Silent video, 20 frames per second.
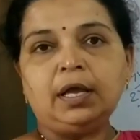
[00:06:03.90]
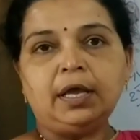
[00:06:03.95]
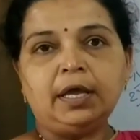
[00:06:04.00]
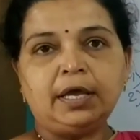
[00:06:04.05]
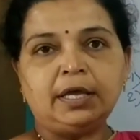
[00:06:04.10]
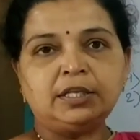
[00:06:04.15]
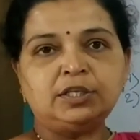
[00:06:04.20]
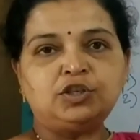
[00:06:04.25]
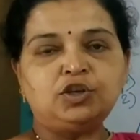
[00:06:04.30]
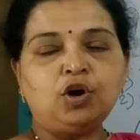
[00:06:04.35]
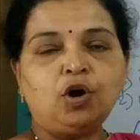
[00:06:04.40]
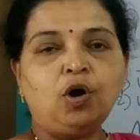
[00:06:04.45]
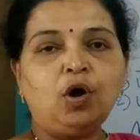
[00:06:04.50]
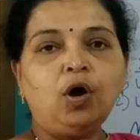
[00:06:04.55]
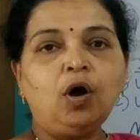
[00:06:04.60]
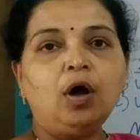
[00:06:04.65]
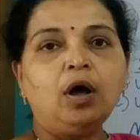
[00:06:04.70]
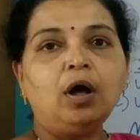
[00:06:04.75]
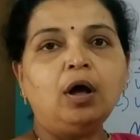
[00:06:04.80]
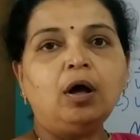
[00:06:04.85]
is your
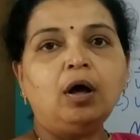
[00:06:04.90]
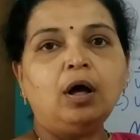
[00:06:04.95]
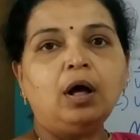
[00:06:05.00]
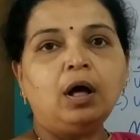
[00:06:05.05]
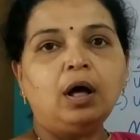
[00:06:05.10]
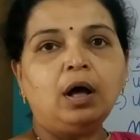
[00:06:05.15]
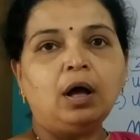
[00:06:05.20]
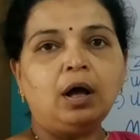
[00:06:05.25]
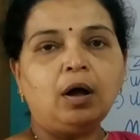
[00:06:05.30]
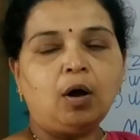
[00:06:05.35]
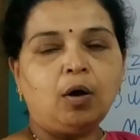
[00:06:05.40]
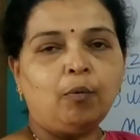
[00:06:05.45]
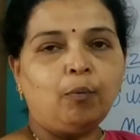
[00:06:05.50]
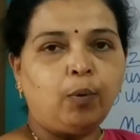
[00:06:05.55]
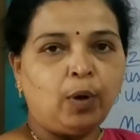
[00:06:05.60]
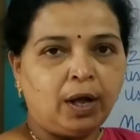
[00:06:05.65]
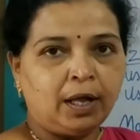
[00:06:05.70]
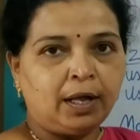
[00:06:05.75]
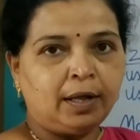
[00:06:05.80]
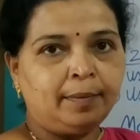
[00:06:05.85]

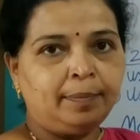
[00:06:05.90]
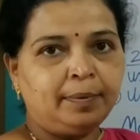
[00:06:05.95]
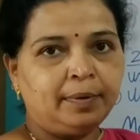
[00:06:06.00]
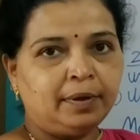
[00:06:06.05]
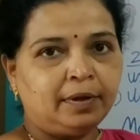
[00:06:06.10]
verb,